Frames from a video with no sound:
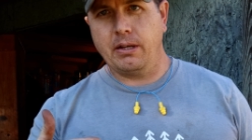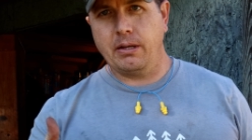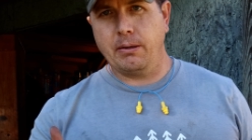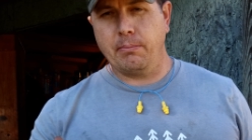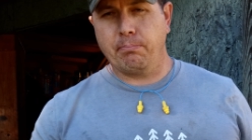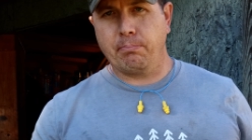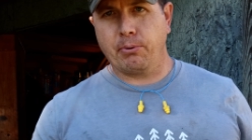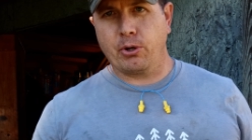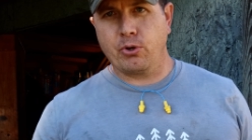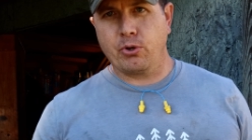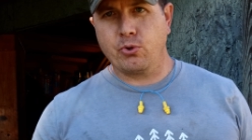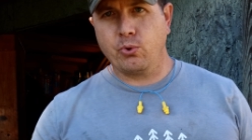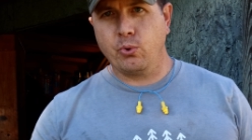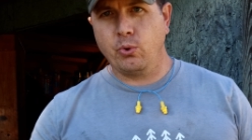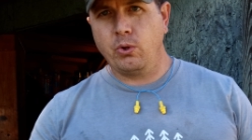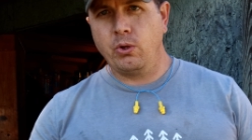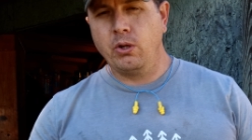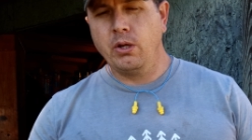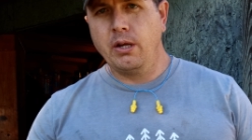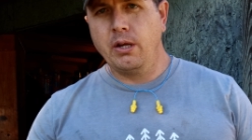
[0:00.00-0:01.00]
burr
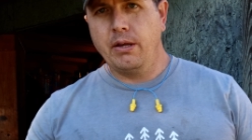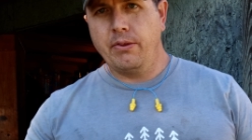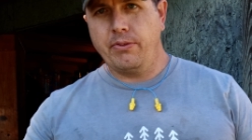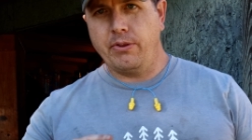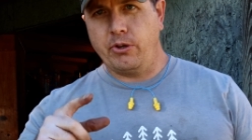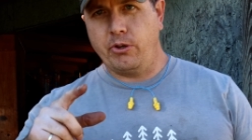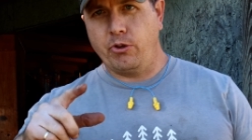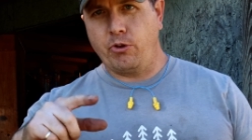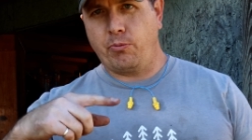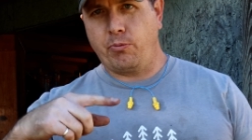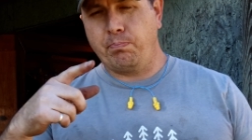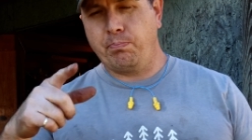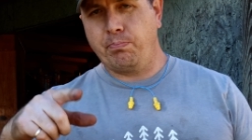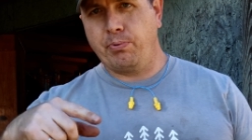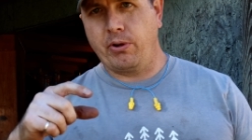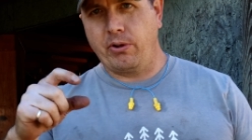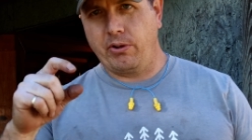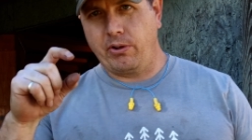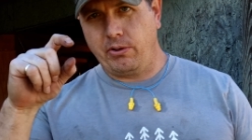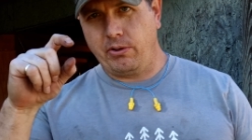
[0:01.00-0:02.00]
tool that you just
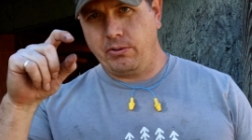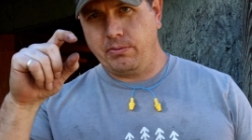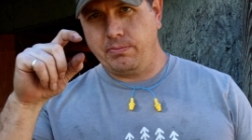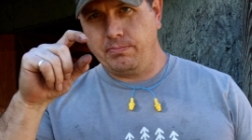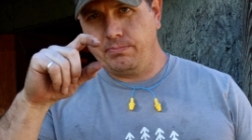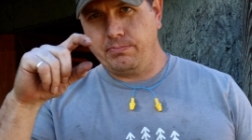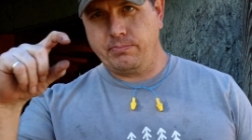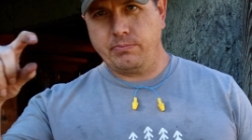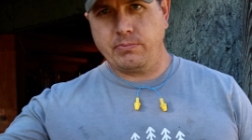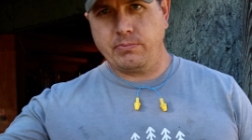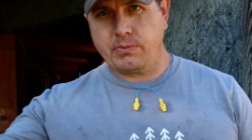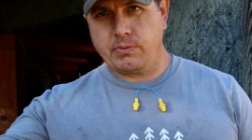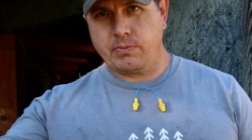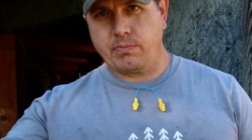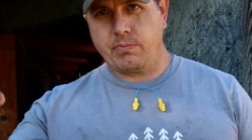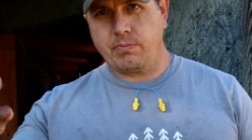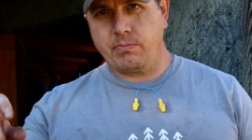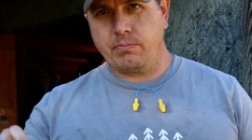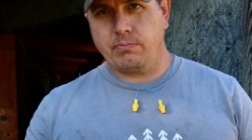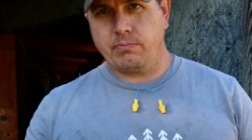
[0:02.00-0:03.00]
put a little
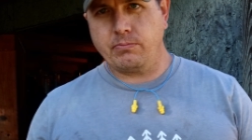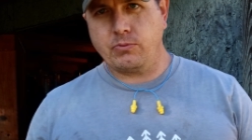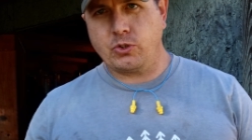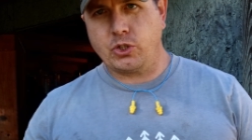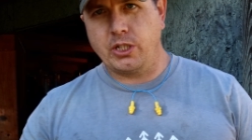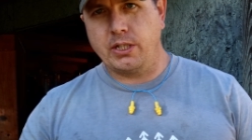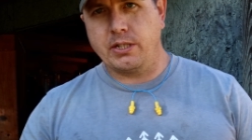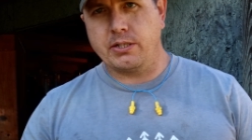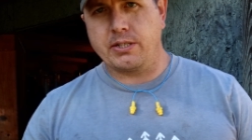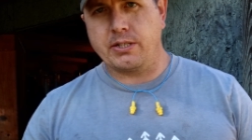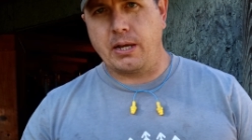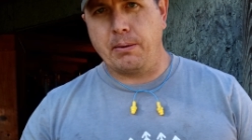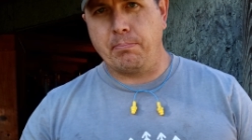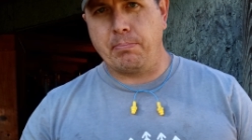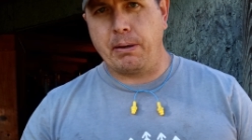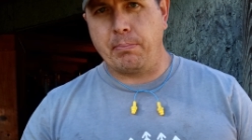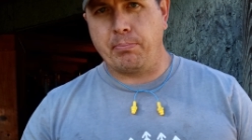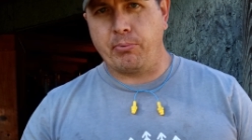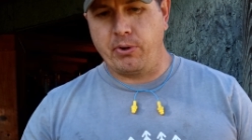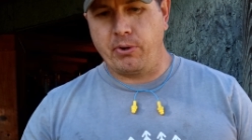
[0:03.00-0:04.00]
sheet of
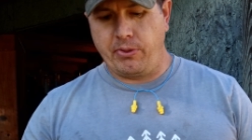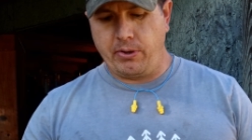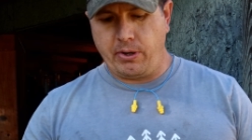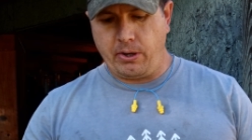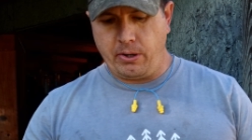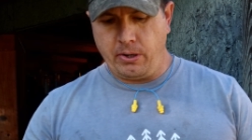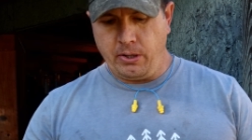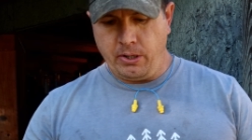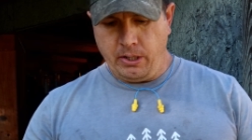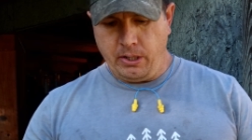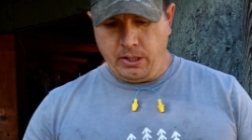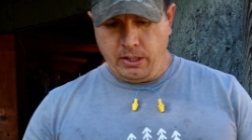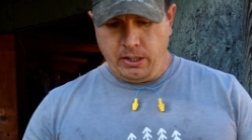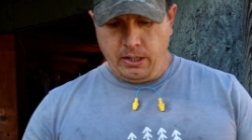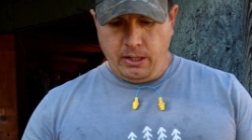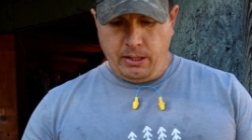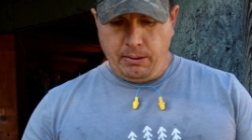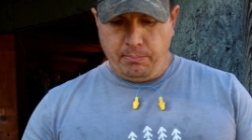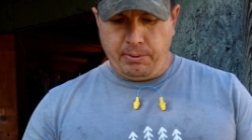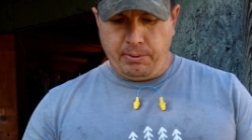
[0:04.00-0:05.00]
sandpaper in there.
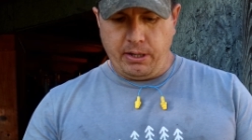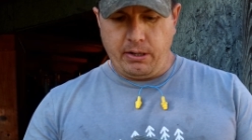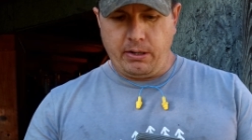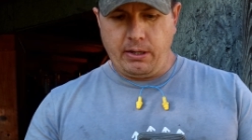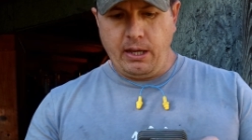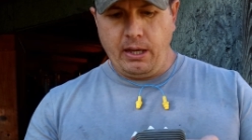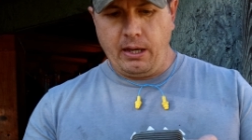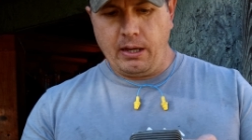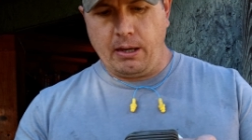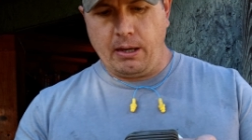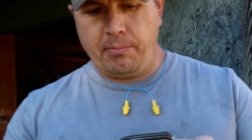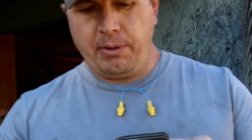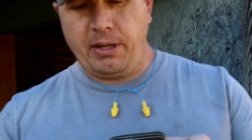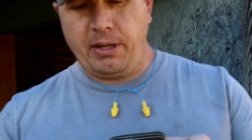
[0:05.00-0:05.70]
But yeah,